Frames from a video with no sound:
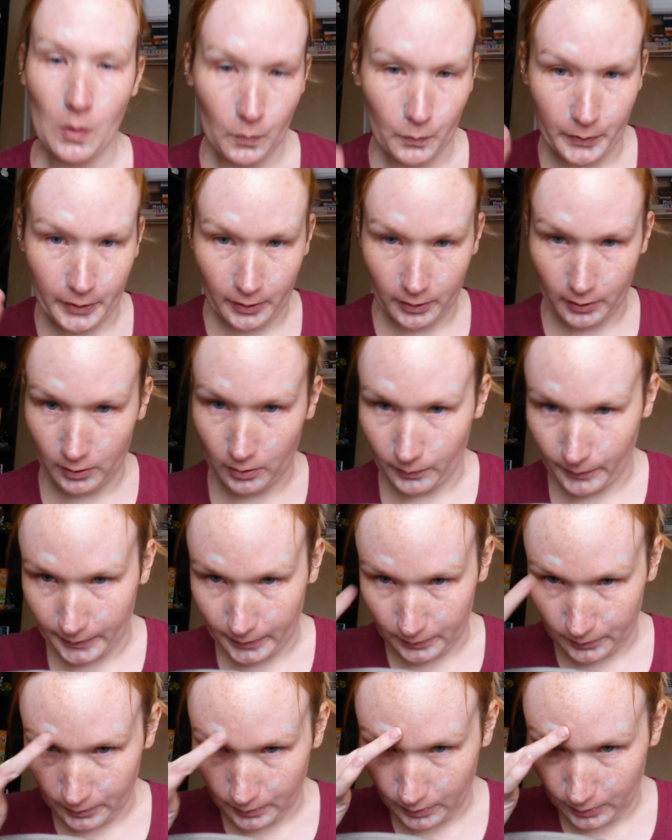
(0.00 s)
We are
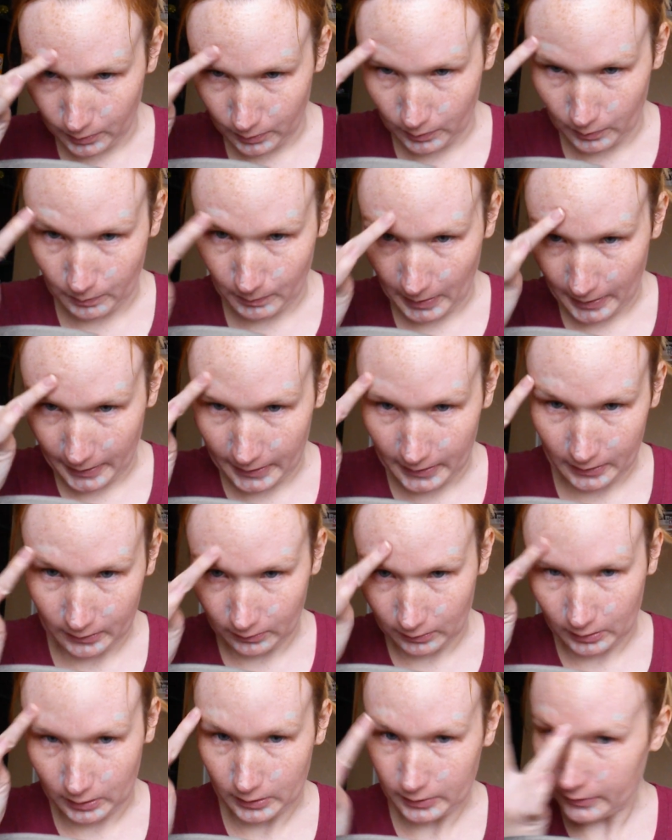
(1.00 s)
going to my
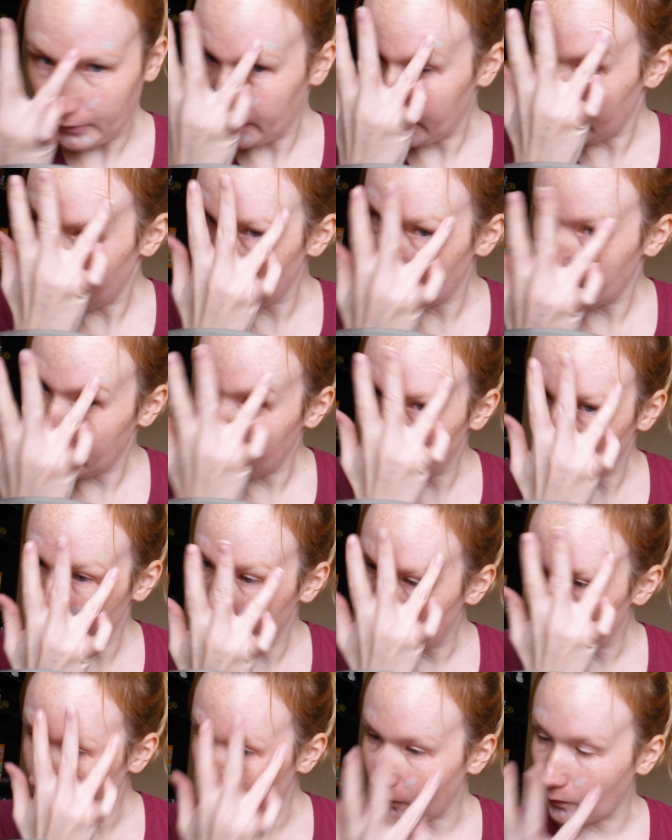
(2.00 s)
in-laws
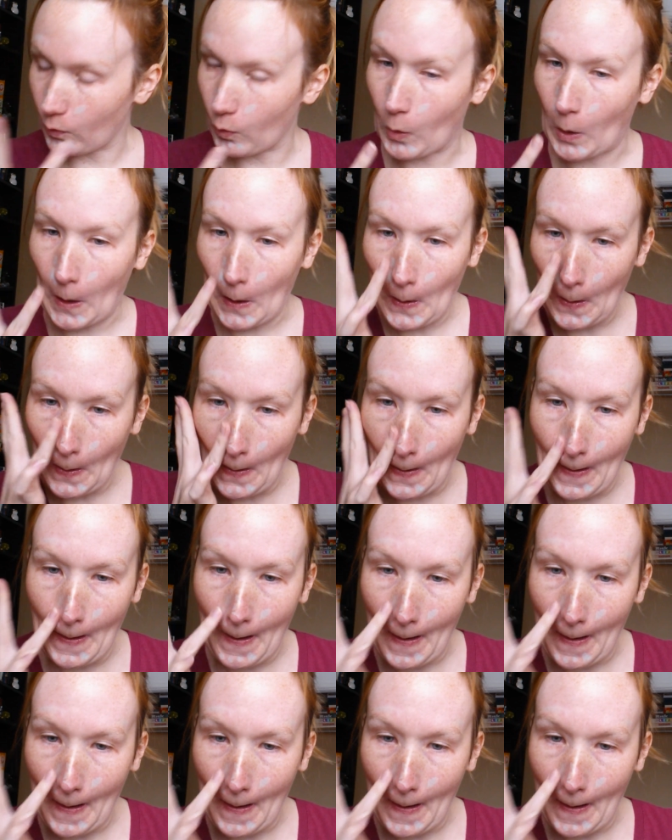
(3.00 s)
for